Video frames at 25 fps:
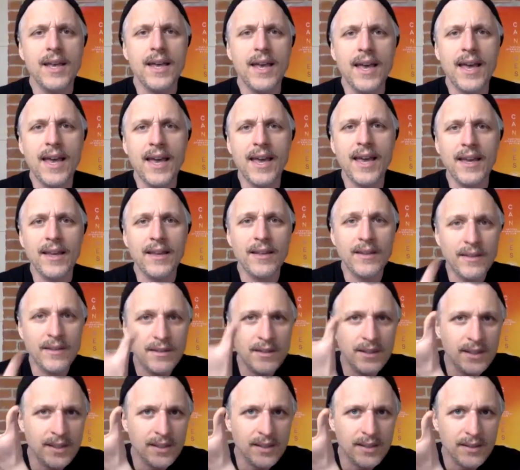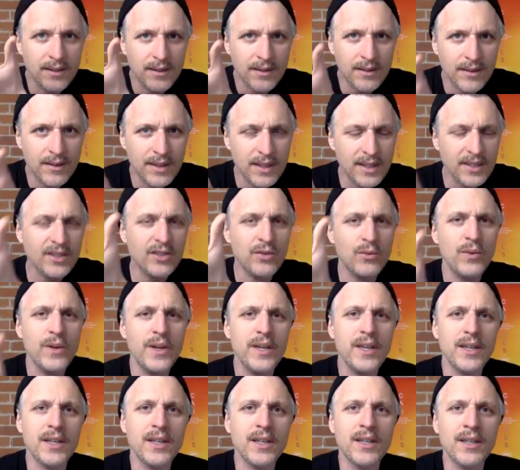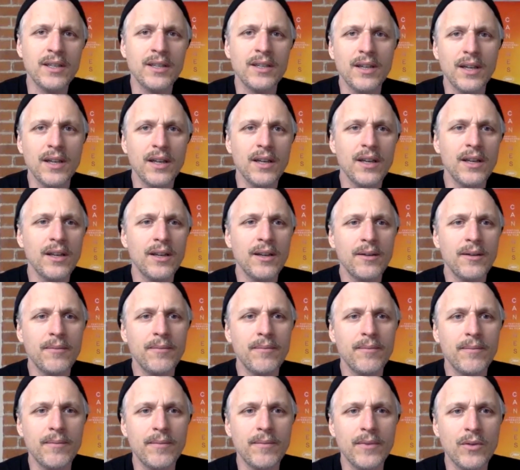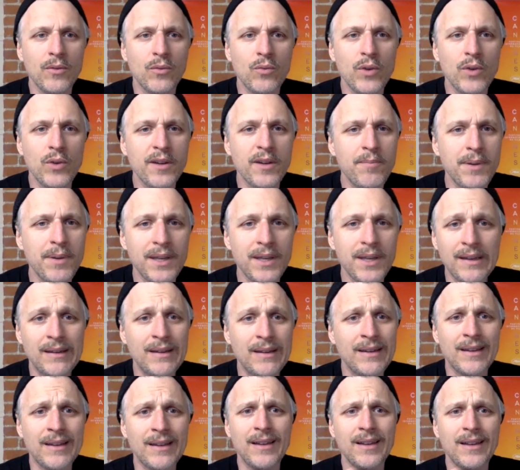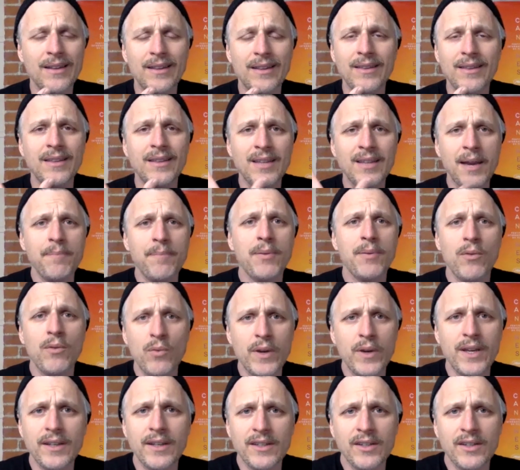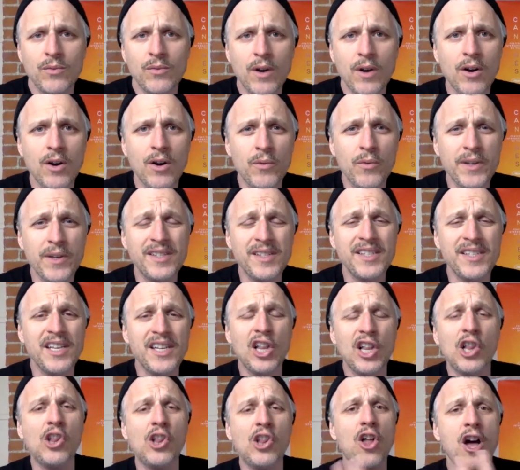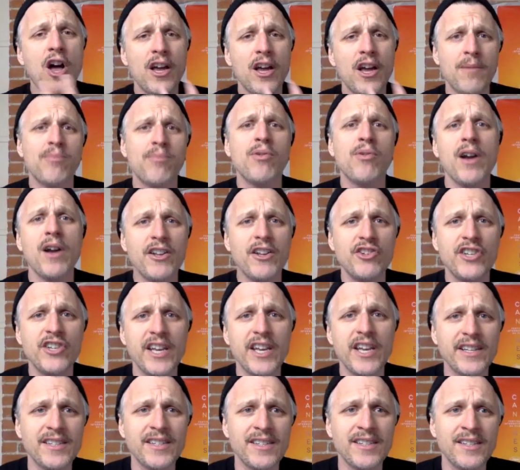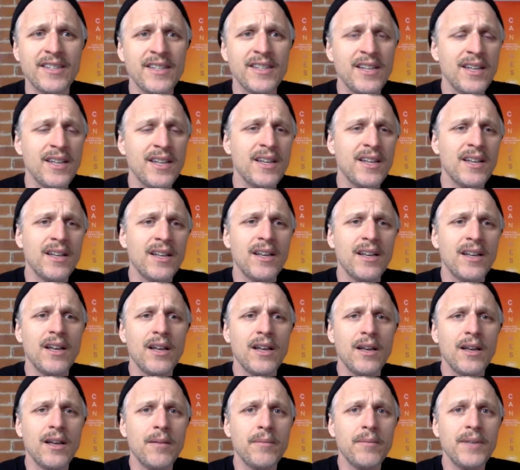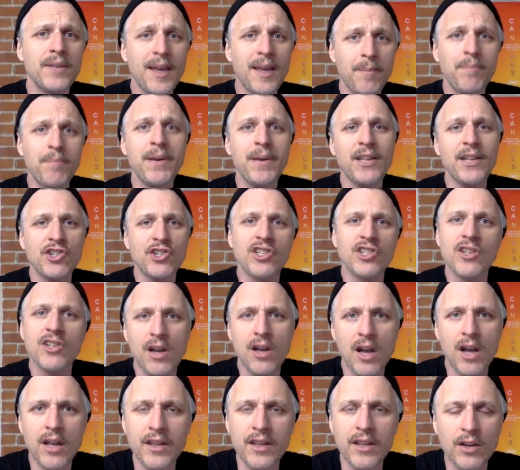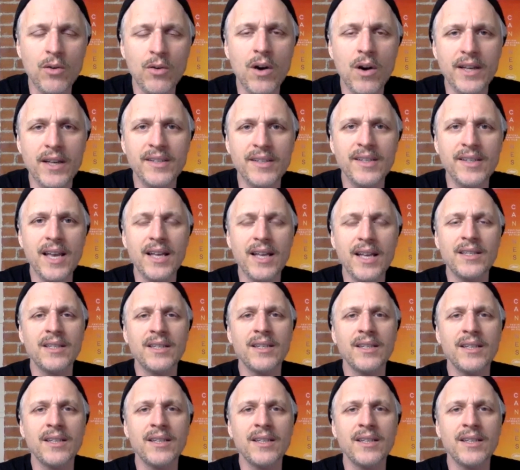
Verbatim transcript: And this week um, would have been the type of weeks where we see a lot of projects um, get pitched on the Croisette,